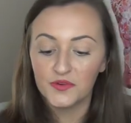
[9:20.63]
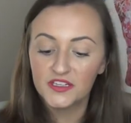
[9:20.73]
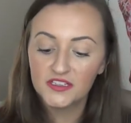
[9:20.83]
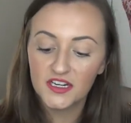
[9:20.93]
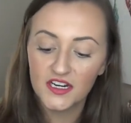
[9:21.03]

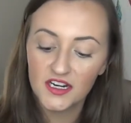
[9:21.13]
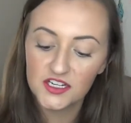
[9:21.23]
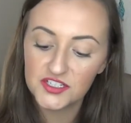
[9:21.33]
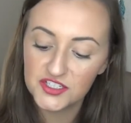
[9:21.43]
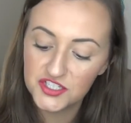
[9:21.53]
Real
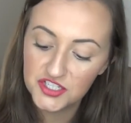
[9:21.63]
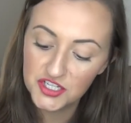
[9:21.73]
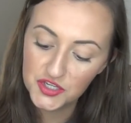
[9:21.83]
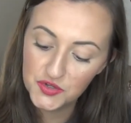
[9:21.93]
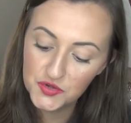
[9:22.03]
Her
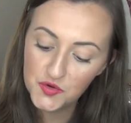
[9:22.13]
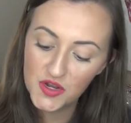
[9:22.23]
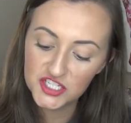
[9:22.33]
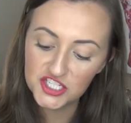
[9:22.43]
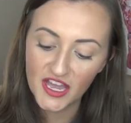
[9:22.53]

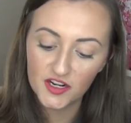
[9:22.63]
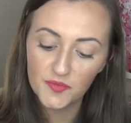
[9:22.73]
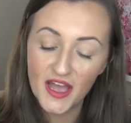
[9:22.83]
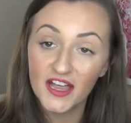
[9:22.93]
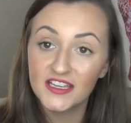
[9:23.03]
two Shadow
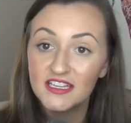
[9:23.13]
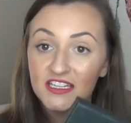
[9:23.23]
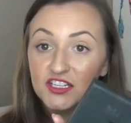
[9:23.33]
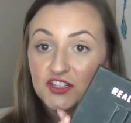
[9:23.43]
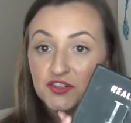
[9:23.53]
Palette
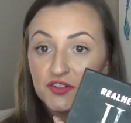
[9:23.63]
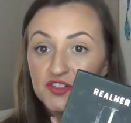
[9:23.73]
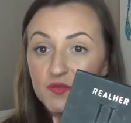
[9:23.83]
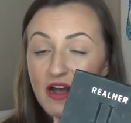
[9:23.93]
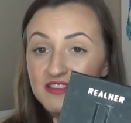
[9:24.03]
in Do Your
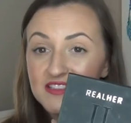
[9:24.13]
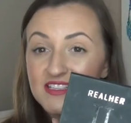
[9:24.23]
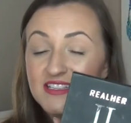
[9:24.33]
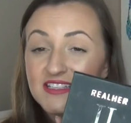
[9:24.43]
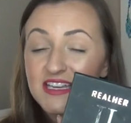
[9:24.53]
Squats.
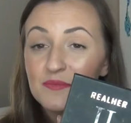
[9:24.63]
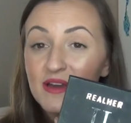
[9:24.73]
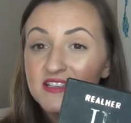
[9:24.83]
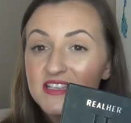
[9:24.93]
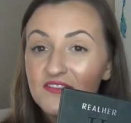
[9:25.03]
This is in
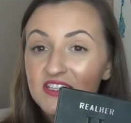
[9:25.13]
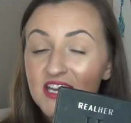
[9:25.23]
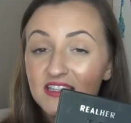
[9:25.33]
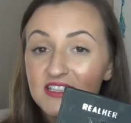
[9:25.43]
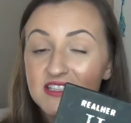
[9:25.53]
my Seven
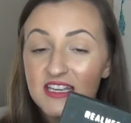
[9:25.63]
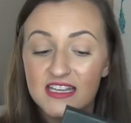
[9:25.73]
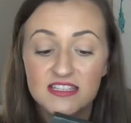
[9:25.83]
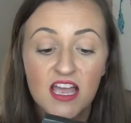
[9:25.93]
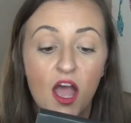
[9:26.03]
Deadly
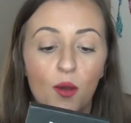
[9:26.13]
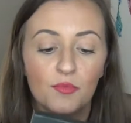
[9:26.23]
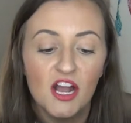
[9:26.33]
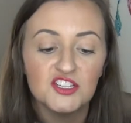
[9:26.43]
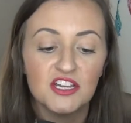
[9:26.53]
Sins
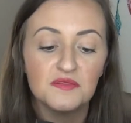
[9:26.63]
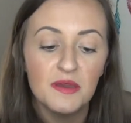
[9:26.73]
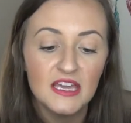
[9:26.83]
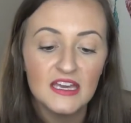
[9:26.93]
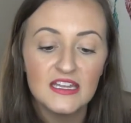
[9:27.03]
Project
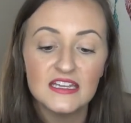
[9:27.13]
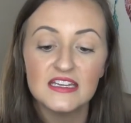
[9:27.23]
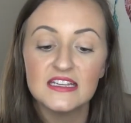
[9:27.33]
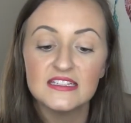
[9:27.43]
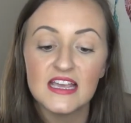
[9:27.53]
Pan.
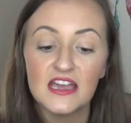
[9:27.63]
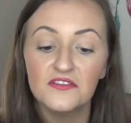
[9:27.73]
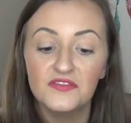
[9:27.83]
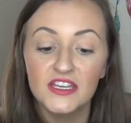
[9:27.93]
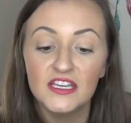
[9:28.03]
It is
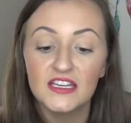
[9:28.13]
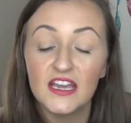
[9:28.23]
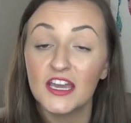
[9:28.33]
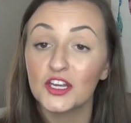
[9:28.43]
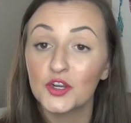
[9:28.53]
a
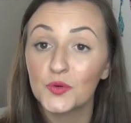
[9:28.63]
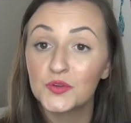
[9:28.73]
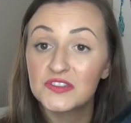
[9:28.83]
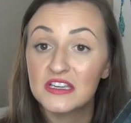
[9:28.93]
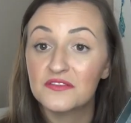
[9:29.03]
vegan and
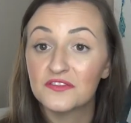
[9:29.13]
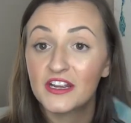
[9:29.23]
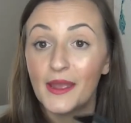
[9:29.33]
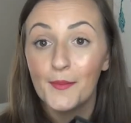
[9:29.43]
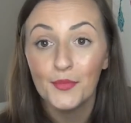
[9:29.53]

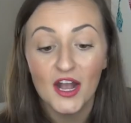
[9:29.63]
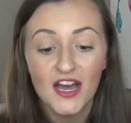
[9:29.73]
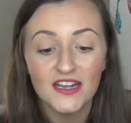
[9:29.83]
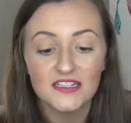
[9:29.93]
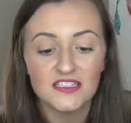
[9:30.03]
cruelty-free
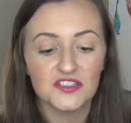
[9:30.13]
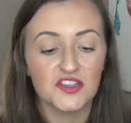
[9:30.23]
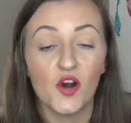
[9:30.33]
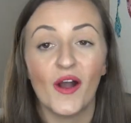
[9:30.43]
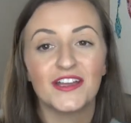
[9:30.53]
product,
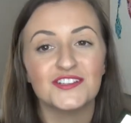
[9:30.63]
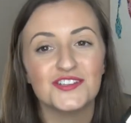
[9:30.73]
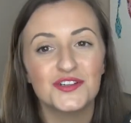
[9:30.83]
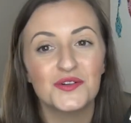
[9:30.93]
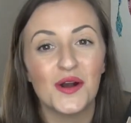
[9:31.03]
so I
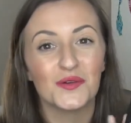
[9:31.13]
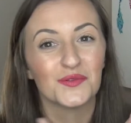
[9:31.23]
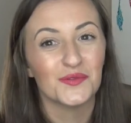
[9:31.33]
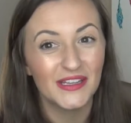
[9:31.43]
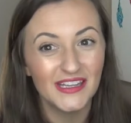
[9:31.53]
do
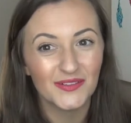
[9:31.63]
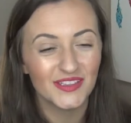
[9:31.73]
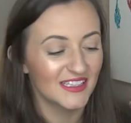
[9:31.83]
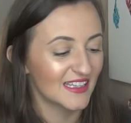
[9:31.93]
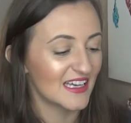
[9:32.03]
really,
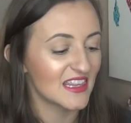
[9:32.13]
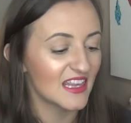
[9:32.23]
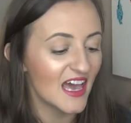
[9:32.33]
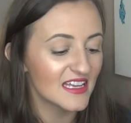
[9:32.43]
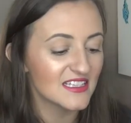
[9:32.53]
really like
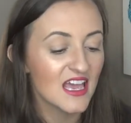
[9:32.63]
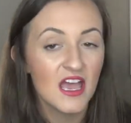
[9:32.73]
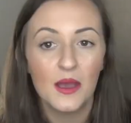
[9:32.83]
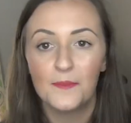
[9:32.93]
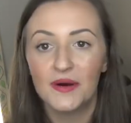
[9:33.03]
that.
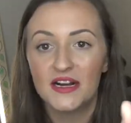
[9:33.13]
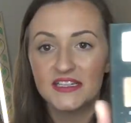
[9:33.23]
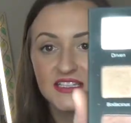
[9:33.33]
But